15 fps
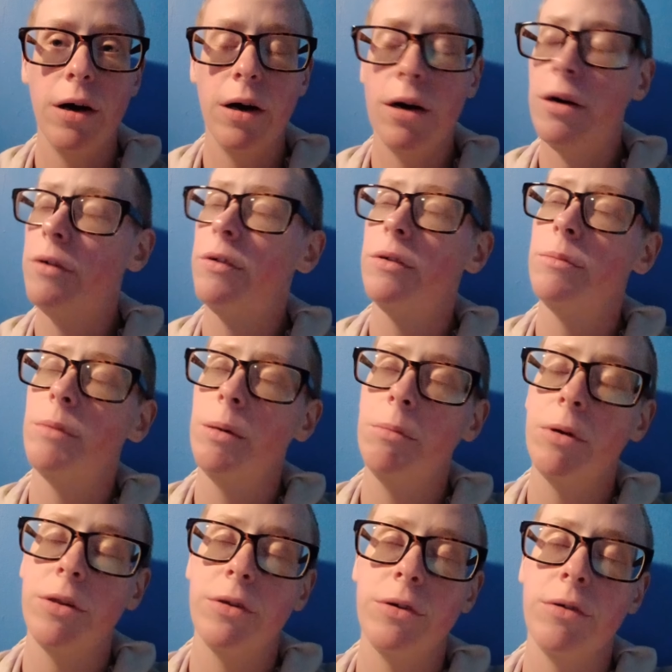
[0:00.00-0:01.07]
on my
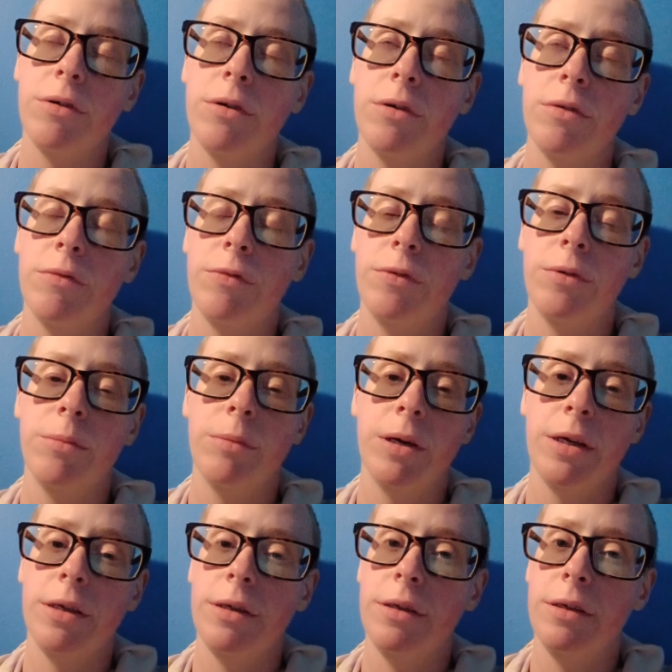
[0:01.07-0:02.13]
mother for
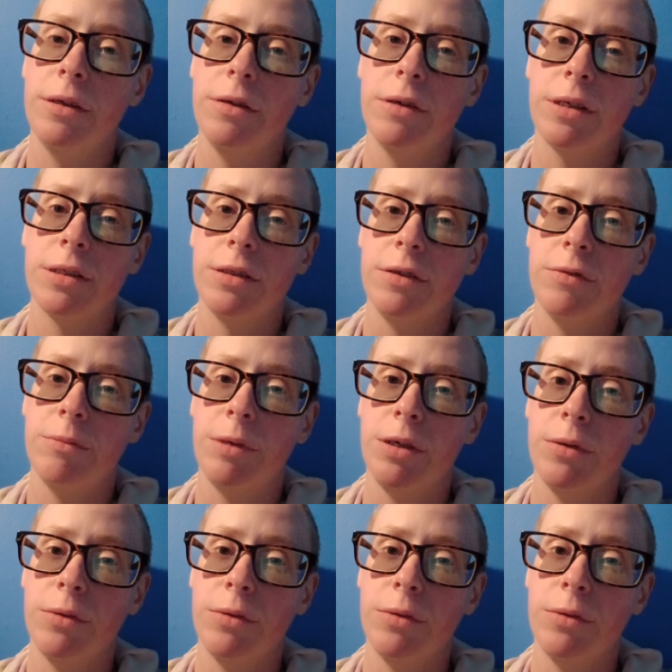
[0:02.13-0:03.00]
my neglect of my